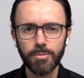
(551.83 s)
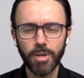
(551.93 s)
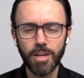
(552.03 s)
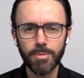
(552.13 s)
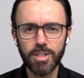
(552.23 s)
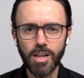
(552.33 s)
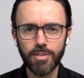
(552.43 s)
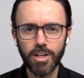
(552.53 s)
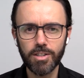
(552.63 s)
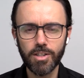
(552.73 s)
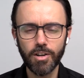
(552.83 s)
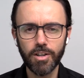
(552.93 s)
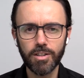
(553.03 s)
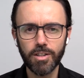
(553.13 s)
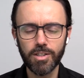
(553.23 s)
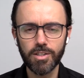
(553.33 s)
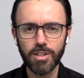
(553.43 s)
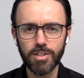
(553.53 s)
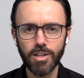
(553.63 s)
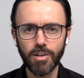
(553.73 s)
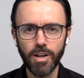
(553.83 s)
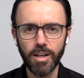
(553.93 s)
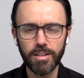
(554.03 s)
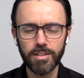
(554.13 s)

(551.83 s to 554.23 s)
My name is David Ansara. This is the CRA.